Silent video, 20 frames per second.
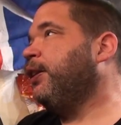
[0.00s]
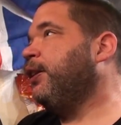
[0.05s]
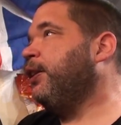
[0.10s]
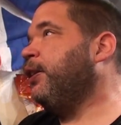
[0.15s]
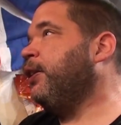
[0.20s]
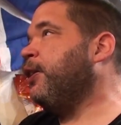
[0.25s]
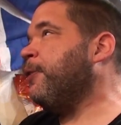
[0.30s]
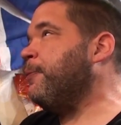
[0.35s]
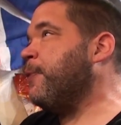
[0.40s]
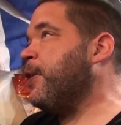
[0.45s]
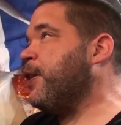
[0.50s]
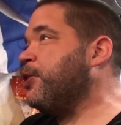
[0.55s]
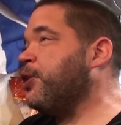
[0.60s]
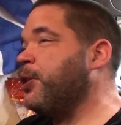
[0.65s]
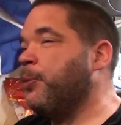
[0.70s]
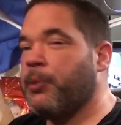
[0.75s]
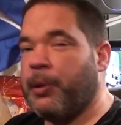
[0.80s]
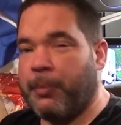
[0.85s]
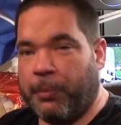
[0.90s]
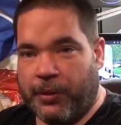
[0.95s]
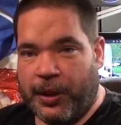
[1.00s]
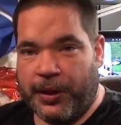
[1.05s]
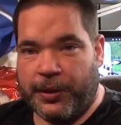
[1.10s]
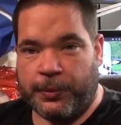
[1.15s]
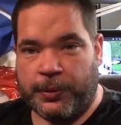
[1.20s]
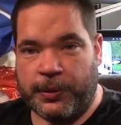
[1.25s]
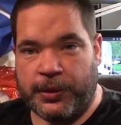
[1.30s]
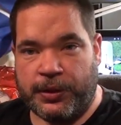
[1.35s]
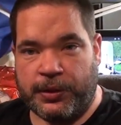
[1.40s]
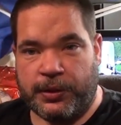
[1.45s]
um, actually, my
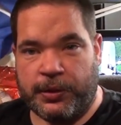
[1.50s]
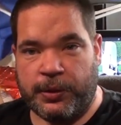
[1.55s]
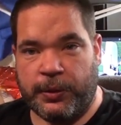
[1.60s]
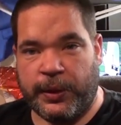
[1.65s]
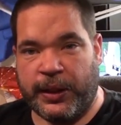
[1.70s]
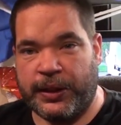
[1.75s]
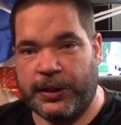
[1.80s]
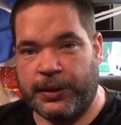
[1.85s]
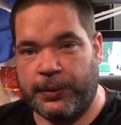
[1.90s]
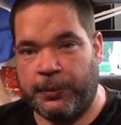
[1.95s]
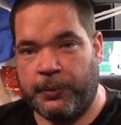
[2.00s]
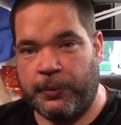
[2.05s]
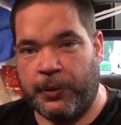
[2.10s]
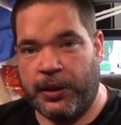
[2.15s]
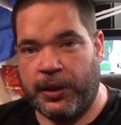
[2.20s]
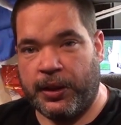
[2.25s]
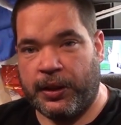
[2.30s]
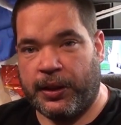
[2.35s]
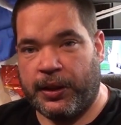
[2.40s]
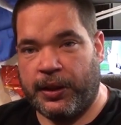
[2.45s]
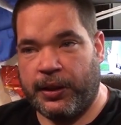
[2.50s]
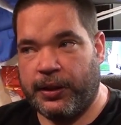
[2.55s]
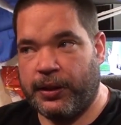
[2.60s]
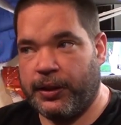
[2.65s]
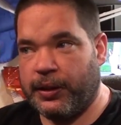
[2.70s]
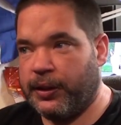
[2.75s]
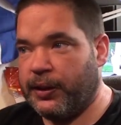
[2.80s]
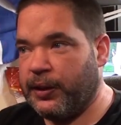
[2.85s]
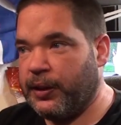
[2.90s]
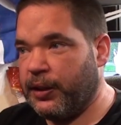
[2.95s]
brother was doing some work
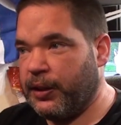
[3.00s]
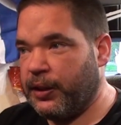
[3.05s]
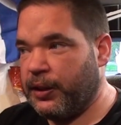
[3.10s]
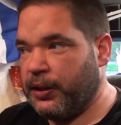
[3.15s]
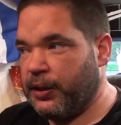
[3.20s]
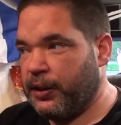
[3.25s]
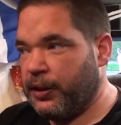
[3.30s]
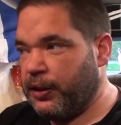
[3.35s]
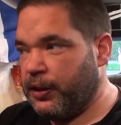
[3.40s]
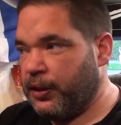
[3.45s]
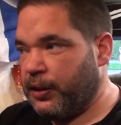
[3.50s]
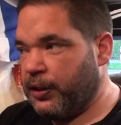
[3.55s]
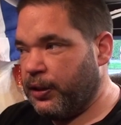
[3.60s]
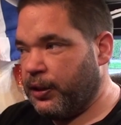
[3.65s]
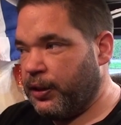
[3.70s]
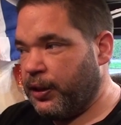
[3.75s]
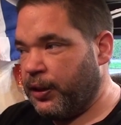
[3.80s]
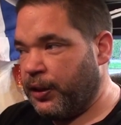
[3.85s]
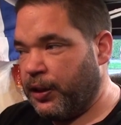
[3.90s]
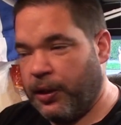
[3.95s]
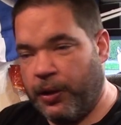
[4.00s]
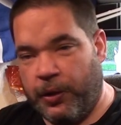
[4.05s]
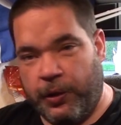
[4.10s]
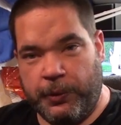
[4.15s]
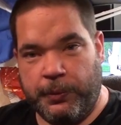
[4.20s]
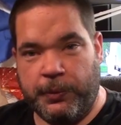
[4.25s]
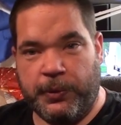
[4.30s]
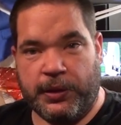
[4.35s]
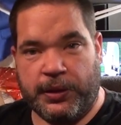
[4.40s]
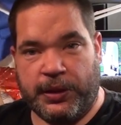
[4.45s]
in a
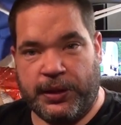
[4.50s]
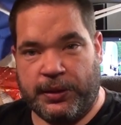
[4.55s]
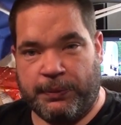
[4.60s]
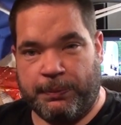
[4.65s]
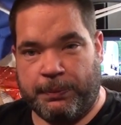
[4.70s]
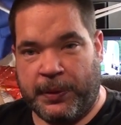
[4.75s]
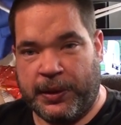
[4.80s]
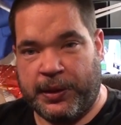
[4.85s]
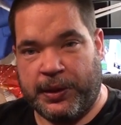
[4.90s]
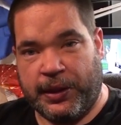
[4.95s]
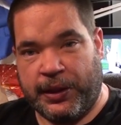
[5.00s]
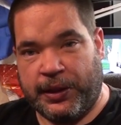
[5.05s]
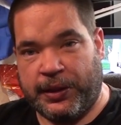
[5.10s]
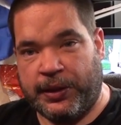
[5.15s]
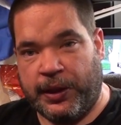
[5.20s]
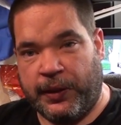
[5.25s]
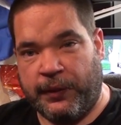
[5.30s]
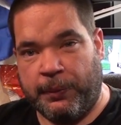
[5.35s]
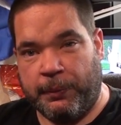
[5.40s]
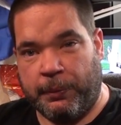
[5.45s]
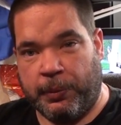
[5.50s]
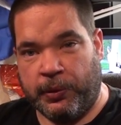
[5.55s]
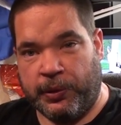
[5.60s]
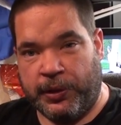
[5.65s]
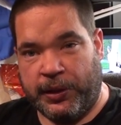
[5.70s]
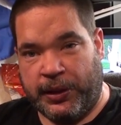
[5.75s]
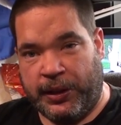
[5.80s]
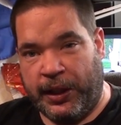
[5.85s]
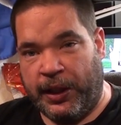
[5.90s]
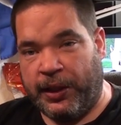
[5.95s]
home, because he's basically a
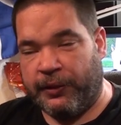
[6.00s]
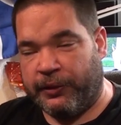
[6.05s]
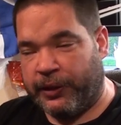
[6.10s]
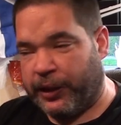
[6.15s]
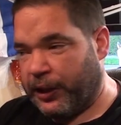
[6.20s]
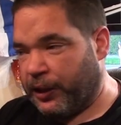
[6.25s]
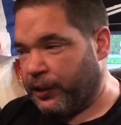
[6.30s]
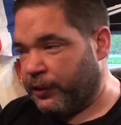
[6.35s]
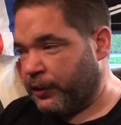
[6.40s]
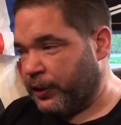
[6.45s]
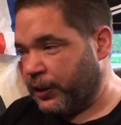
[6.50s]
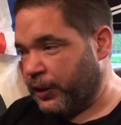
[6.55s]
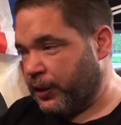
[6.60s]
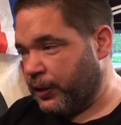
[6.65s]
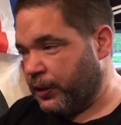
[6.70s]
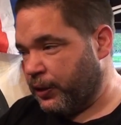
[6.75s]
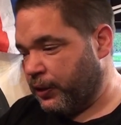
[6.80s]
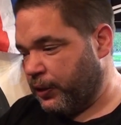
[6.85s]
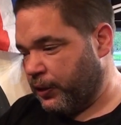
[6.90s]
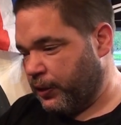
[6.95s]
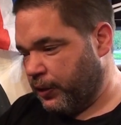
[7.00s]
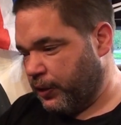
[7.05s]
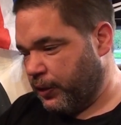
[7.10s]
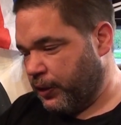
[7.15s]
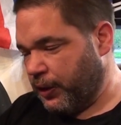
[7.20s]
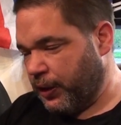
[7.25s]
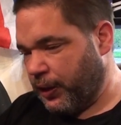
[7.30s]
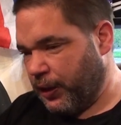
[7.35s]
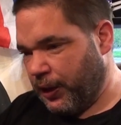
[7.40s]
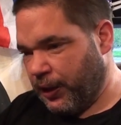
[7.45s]
self-employed decorator, and
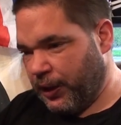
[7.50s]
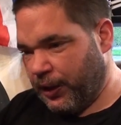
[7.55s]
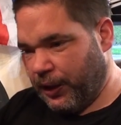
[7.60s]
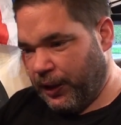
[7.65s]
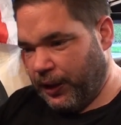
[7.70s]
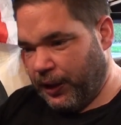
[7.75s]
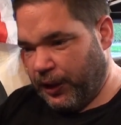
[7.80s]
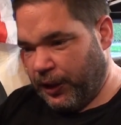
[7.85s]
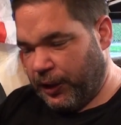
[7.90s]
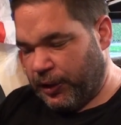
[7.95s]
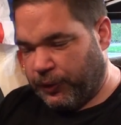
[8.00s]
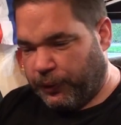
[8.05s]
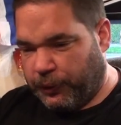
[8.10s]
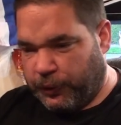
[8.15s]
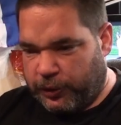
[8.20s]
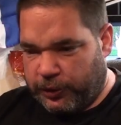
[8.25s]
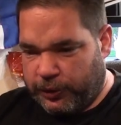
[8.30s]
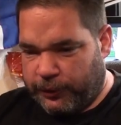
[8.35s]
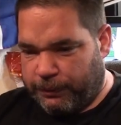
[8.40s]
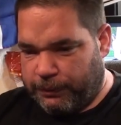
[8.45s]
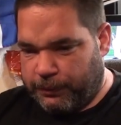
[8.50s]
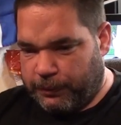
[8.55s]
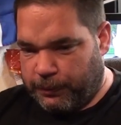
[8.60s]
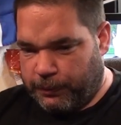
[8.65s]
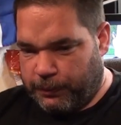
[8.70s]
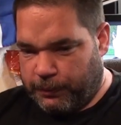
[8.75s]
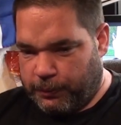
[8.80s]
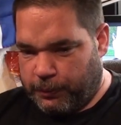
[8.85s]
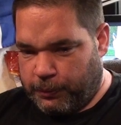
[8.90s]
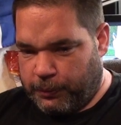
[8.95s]
it's for
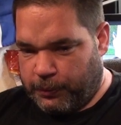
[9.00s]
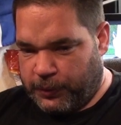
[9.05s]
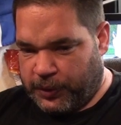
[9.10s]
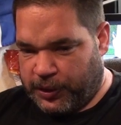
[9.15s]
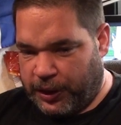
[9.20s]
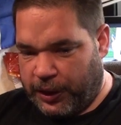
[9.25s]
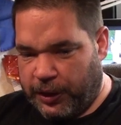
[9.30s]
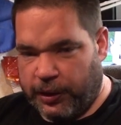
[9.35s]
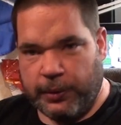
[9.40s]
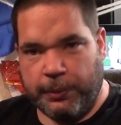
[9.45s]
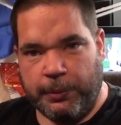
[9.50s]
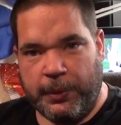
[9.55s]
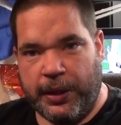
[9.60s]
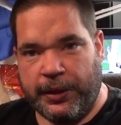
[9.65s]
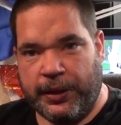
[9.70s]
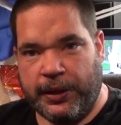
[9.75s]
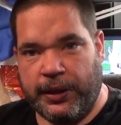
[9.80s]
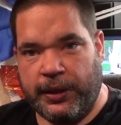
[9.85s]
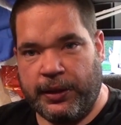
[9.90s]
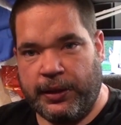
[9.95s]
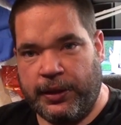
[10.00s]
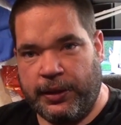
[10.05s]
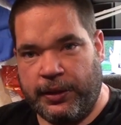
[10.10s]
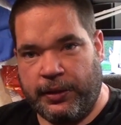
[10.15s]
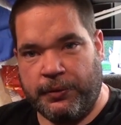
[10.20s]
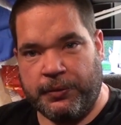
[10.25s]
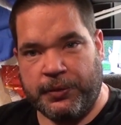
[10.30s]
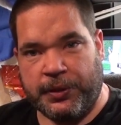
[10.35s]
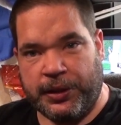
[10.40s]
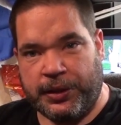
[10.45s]
a single mother and her
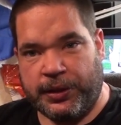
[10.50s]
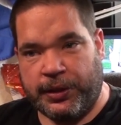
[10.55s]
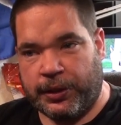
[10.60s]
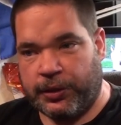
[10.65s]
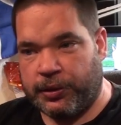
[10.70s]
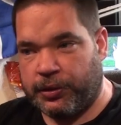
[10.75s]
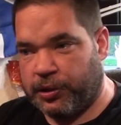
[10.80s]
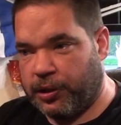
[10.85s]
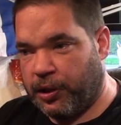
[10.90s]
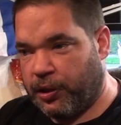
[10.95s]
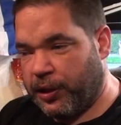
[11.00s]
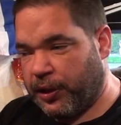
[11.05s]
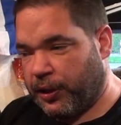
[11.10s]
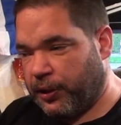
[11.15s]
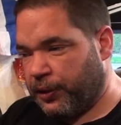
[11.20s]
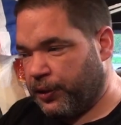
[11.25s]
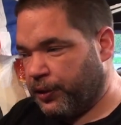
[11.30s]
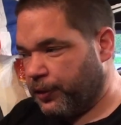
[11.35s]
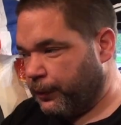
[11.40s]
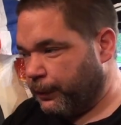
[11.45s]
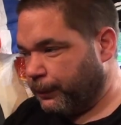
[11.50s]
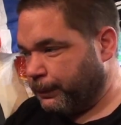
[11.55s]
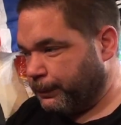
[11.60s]
autistic child.